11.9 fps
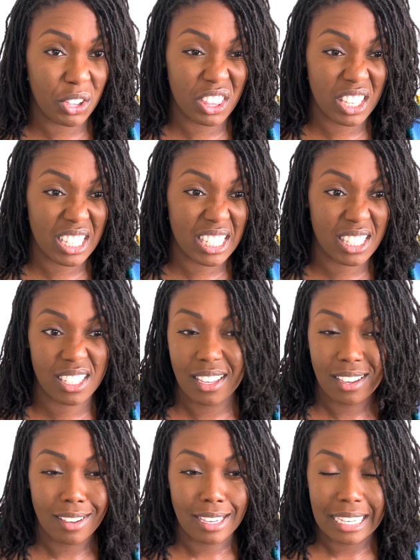Others,
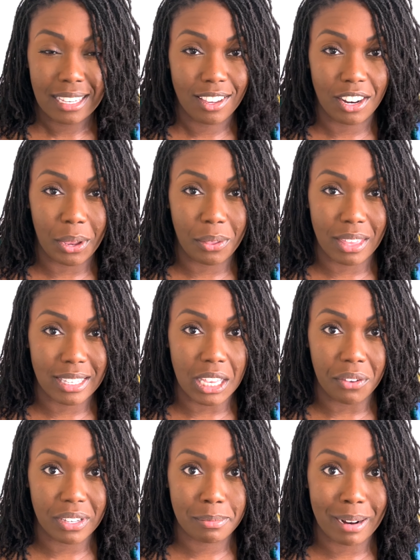you know, they're
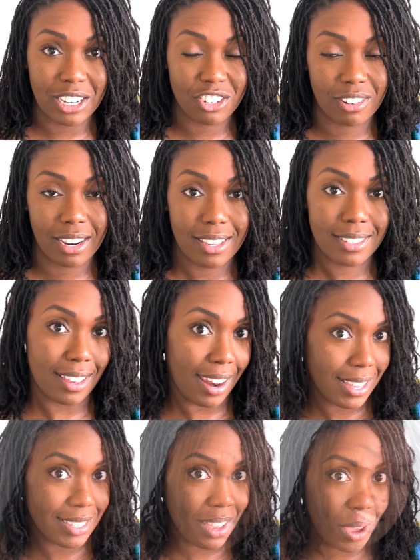self-explanatory. So
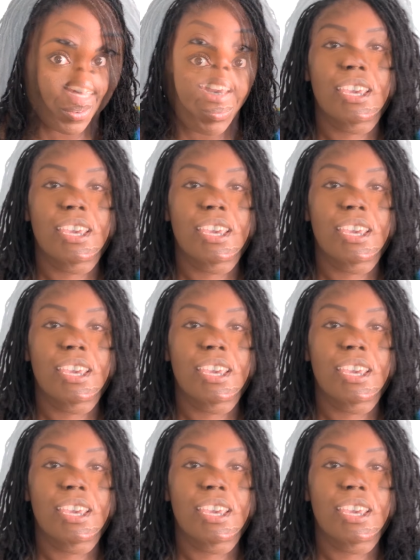let's go.